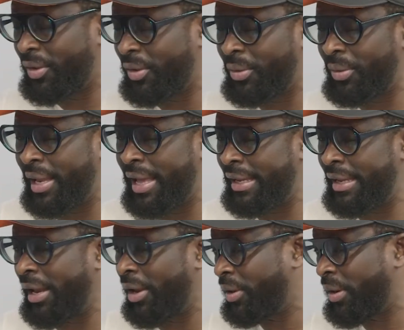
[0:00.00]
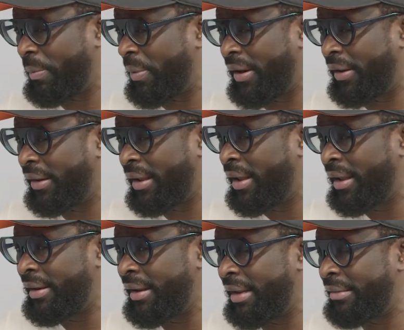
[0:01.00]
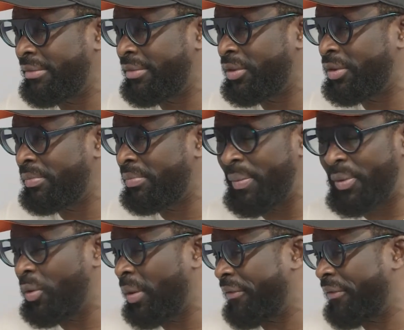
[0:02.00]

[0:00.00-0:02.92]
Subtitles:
like along the path, that maybe